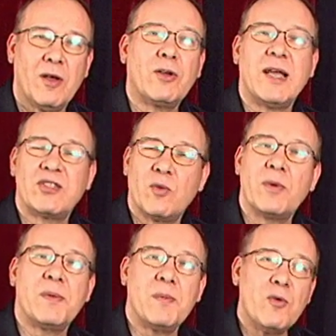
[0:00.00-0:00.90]
Okay, so
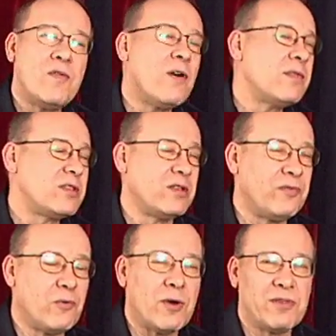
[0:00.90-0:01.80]
when we move over to the
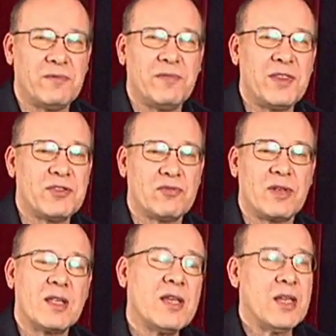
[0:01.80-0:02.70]
4th and 5th
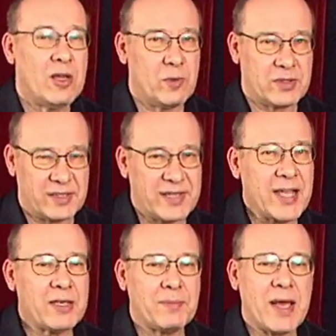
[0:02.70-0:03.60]
string with the
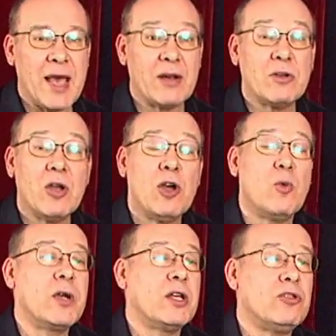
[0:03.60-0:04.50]
2nd pattern,
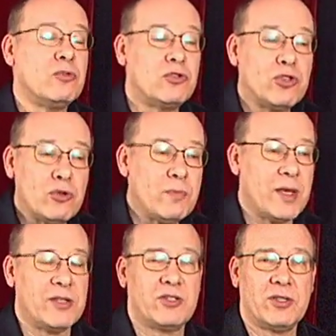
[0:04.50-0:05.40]
we're going to do 2
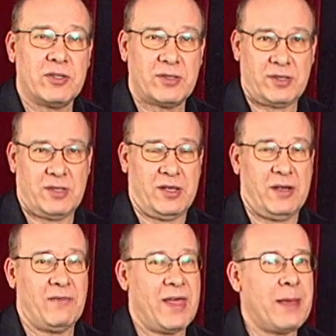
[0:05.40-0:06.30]
measures
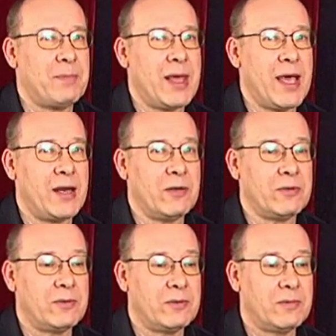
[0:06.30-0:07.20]
of that
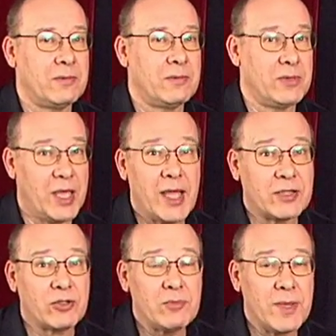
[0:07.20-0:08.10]
pattern. Yeah,
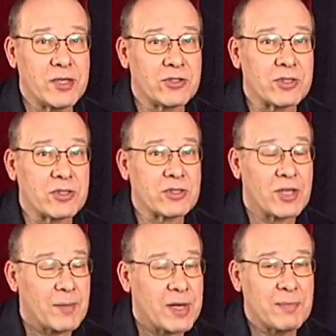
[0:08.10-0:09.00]
2 measures. So
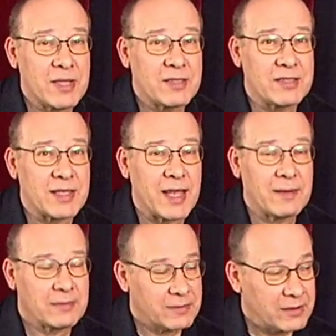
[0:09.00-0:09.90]
how many beats is that?
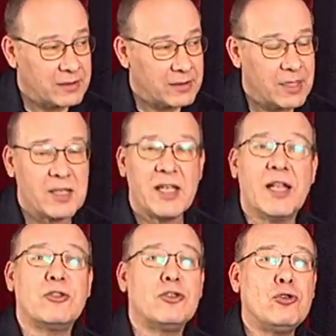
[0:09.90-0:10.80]

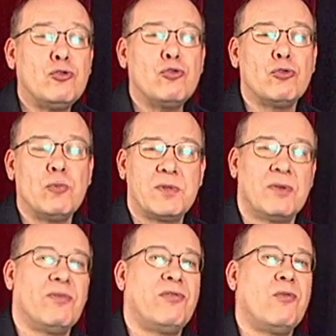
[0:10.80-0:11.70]
Yeah, 2 groups
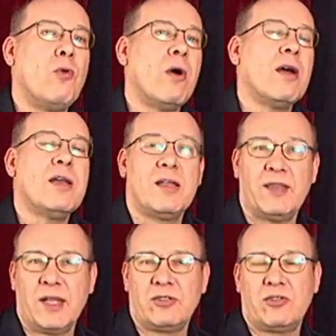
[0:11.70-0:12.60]
of 4.
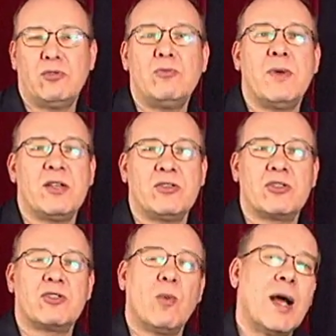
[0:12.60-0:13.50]
That's 2 measures.
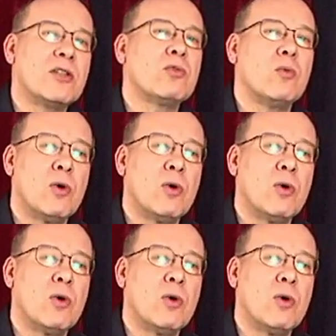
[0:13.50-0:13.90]
So watch.